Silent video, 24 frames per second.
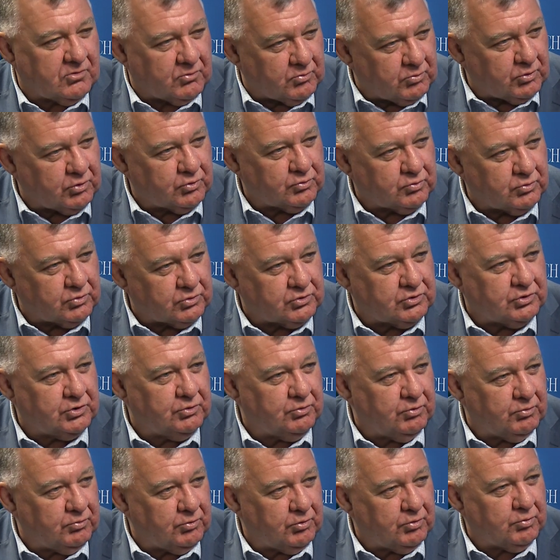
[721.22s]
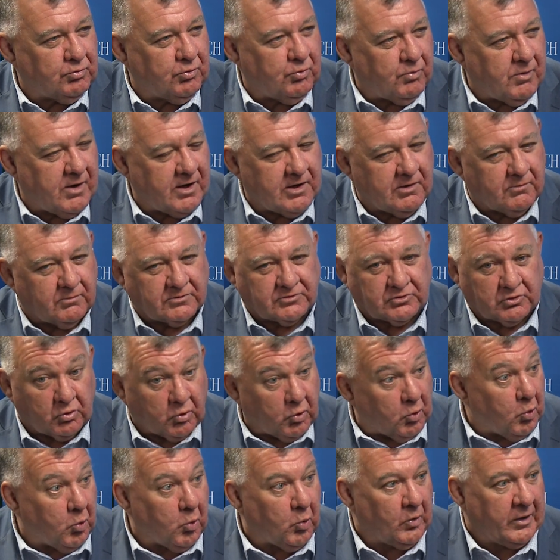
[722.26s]
World War II and World War I, it was
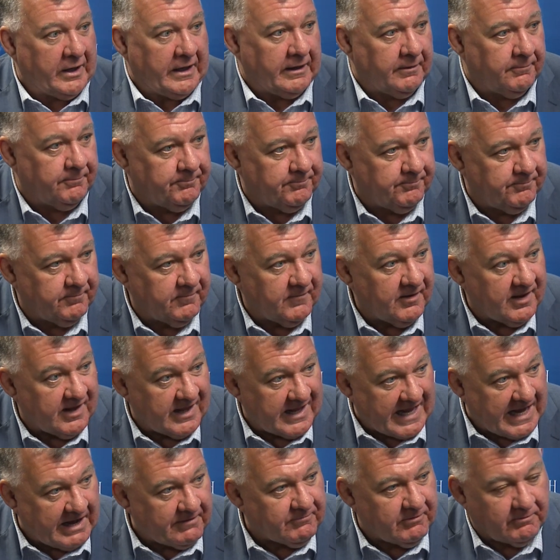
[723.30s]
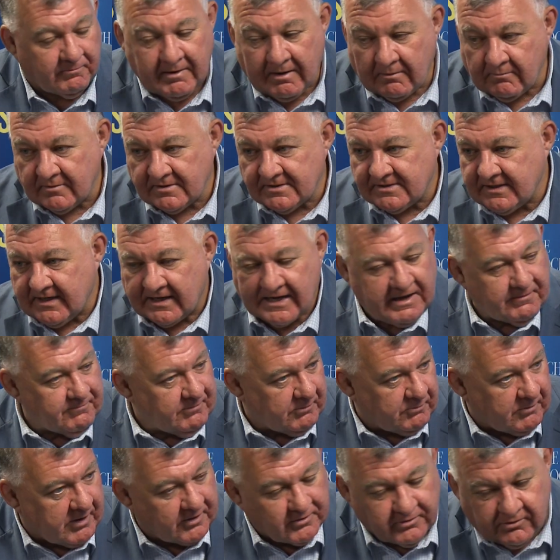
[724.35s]
all in. Everyone was in.
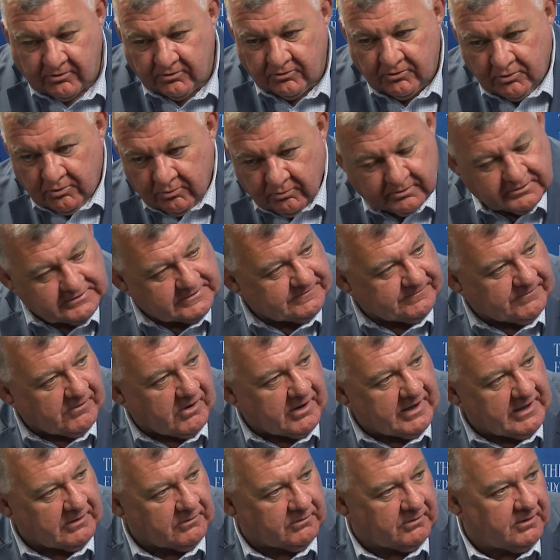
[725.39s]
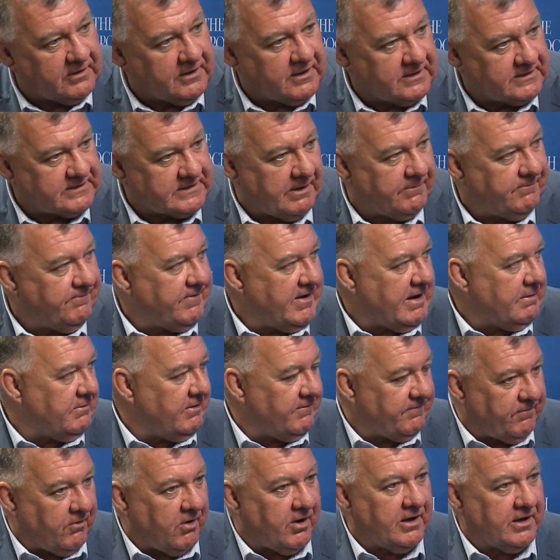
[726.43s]
Everyone you knew was fighting, or some
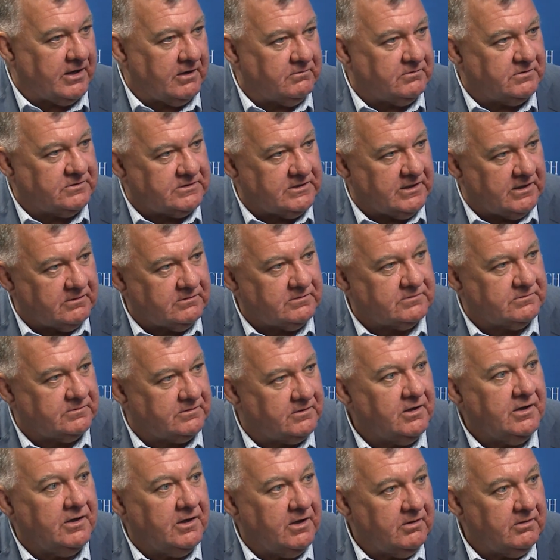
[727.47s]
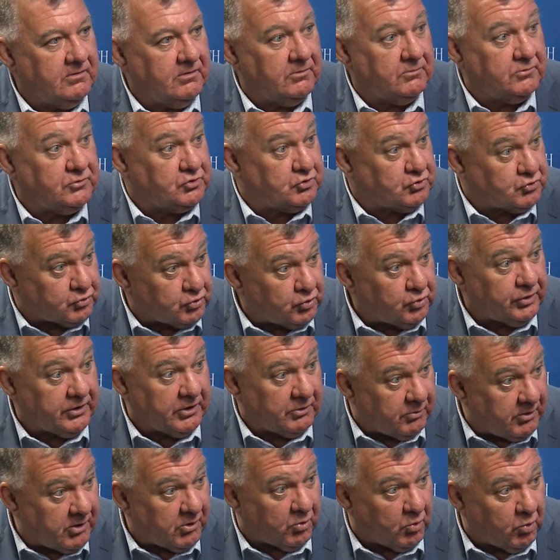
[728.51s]
family fighting. It was, it was
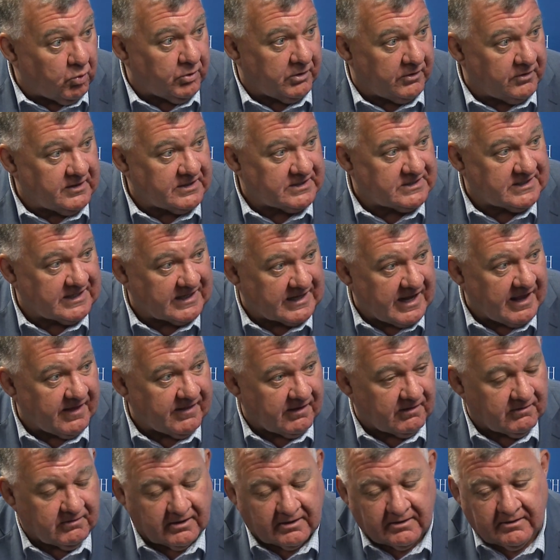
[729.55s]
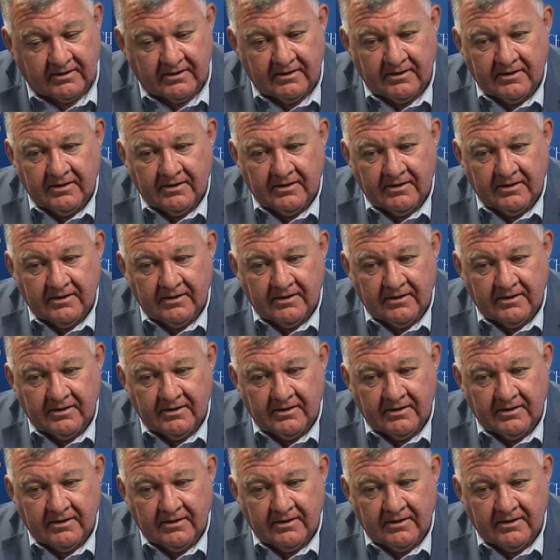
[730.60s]
truly we're all in this together, right?